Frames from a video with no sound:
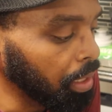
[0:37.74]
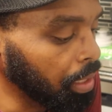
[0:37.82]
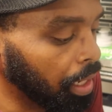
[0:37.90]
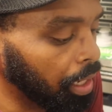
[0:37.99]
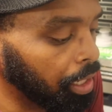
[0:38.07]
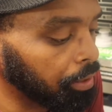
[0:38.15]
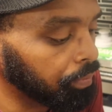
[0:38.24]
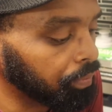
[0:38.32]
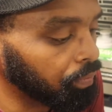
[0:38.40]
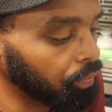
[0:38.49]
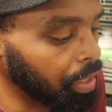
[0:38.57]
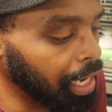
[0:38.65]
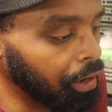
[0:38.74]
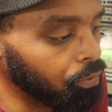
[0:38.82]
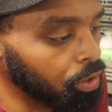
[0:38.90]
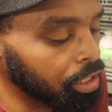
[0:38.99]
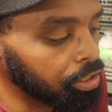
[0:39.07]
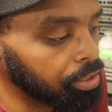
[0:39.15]
I
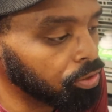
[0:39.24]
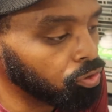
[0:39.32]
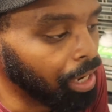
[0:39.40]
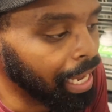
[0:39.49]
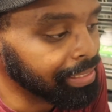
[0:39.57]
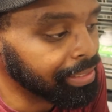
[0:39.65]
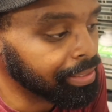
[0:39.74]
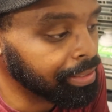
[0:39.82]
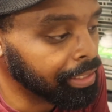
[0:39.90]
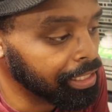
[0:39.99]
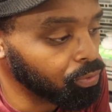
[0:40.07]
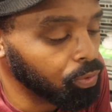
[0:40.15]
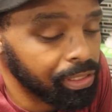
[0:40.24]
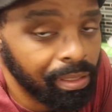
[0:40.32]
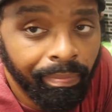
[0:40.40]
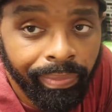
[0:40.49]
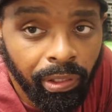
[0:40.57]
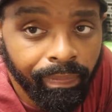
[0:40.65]
wanted to try this with
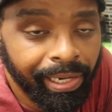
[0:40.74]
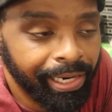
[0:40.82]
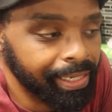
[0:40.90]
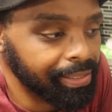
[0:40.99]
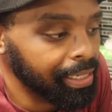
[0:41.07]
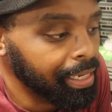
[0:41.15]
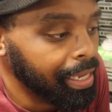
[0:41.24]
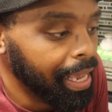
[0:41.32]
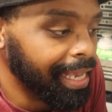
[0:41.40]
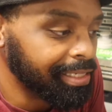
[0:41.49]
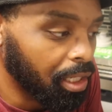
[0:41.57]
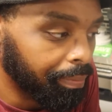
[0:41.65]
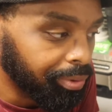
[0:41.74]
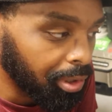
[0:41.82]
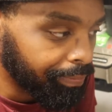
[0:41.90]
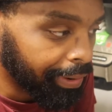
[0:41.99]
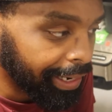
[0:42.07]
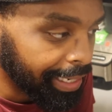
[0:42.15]
some blueberries. I saw
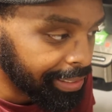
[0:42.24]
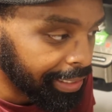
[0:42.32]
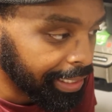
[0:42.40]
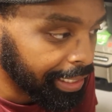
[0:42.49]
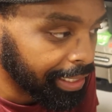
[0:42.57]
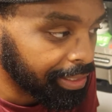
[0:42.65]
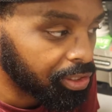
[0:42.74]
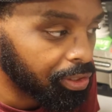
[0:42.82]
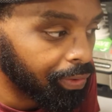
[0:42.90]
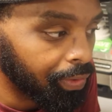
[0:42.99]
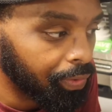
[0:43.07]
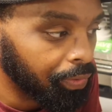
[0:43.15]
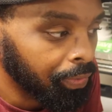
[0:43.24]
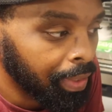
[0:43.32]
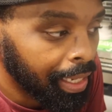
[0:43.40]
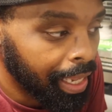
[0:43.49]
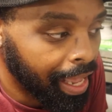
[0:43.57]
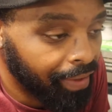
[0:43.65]
blueberries in here, so
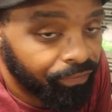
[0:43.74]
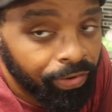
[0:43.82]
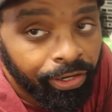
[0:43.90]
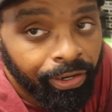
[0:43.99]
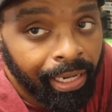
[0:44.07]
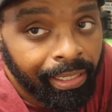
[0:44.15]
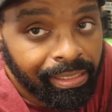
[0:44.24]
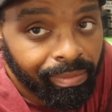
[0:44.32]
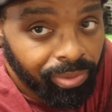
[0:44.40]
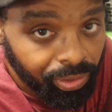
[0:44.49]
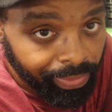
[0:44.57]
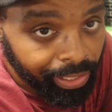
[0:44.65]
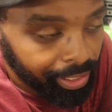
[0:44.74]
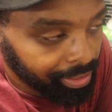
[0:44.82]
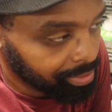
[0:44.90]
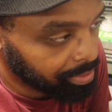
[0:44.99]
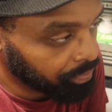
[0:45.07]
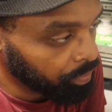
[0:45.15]
I figured I'd get some
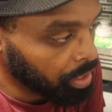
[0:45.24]
blueberries.